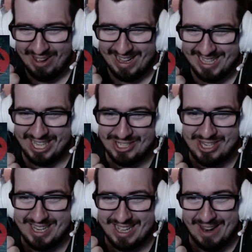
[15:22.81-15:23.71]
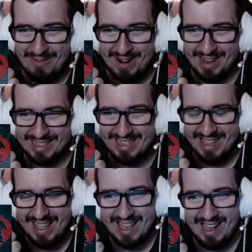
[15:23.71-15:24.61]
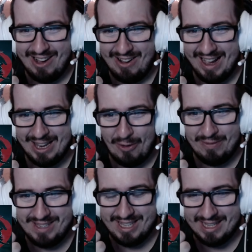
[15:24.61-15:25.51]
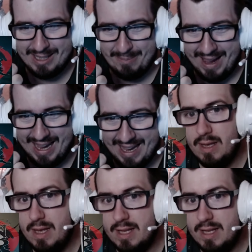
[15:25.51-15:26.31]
It's actually gonna work. Oh, I loved that, man.